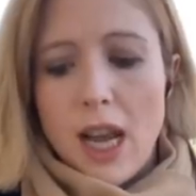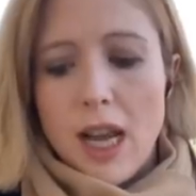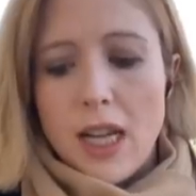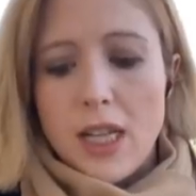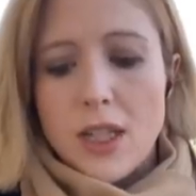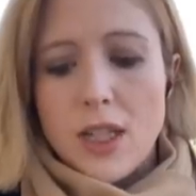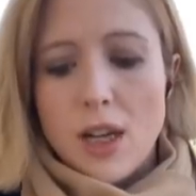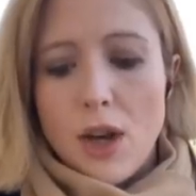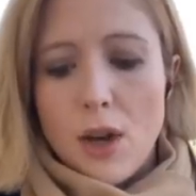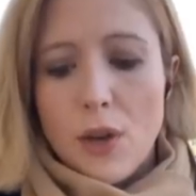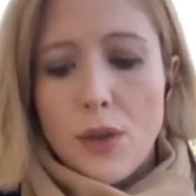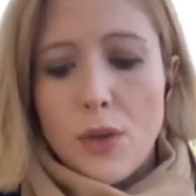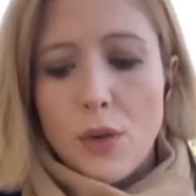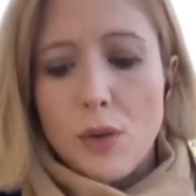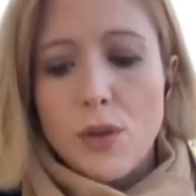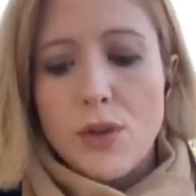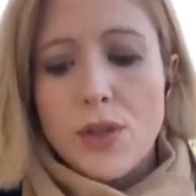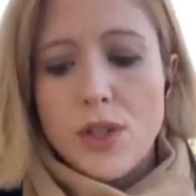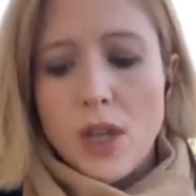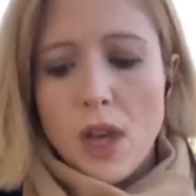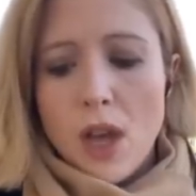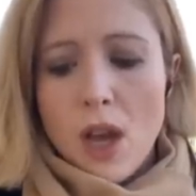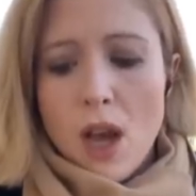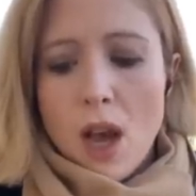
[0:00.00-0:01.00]
and our
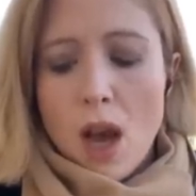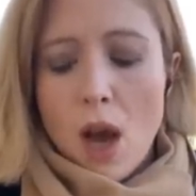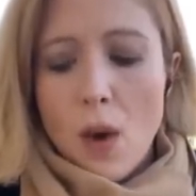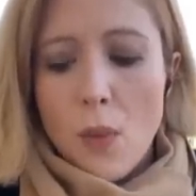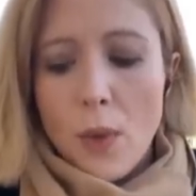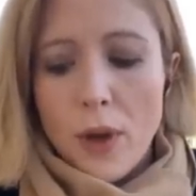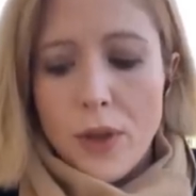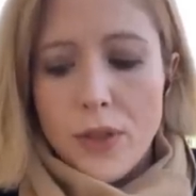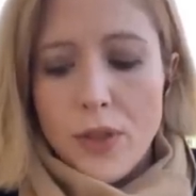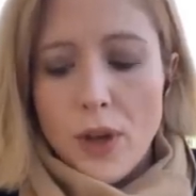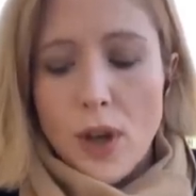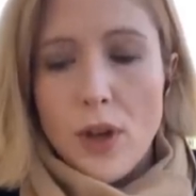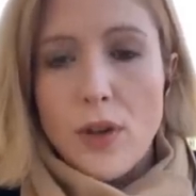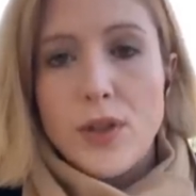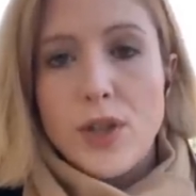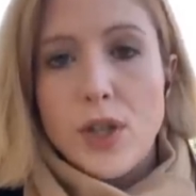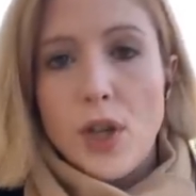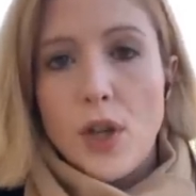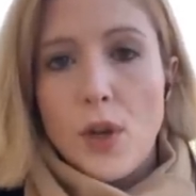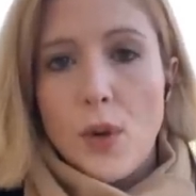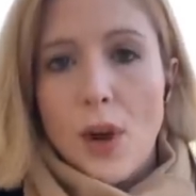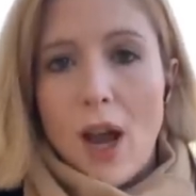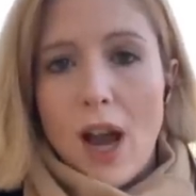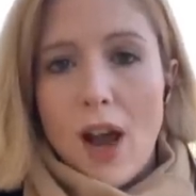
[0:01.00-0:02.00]
thoughts are with
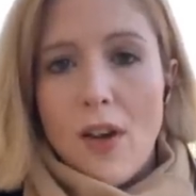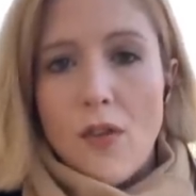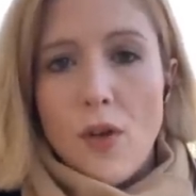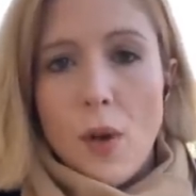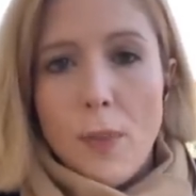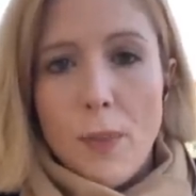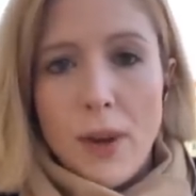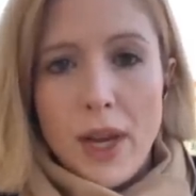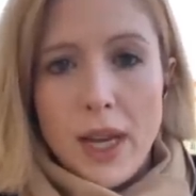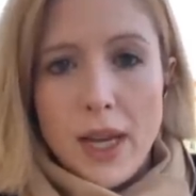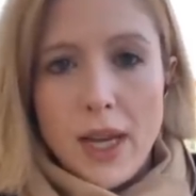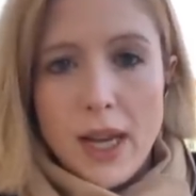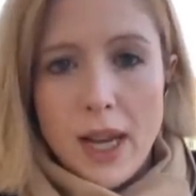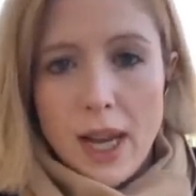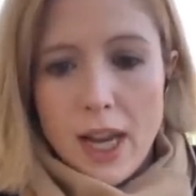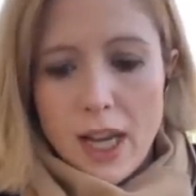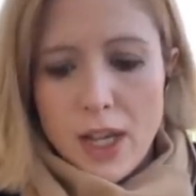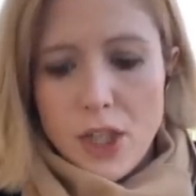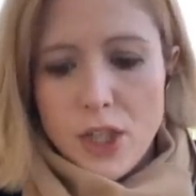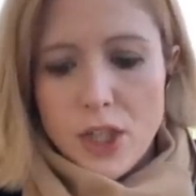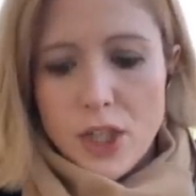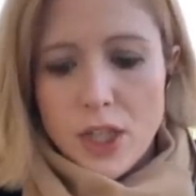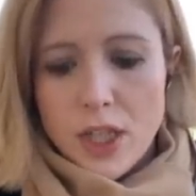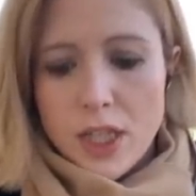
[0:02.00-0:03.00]
those who have been
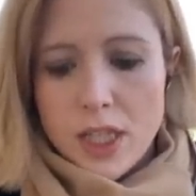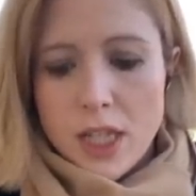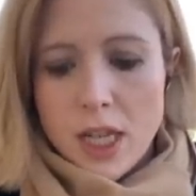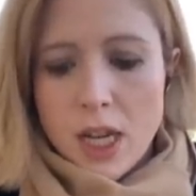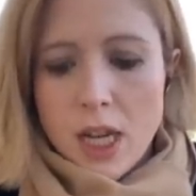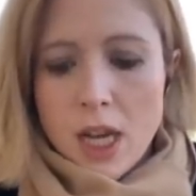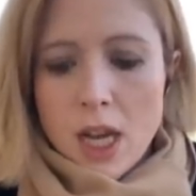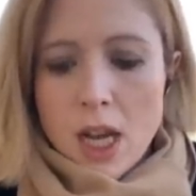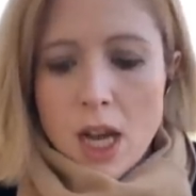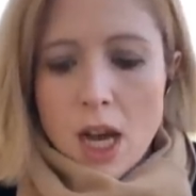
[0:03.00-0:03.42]
injured.